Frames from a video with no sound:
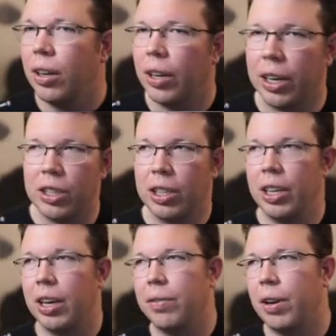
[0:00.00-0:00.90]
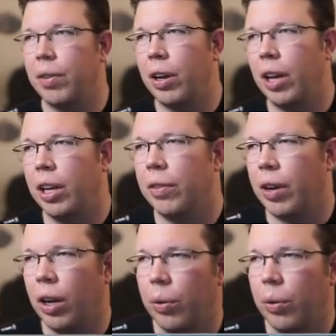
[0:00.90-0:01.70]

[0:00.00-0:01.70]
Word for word: You'll actually, I've, I've, I'll have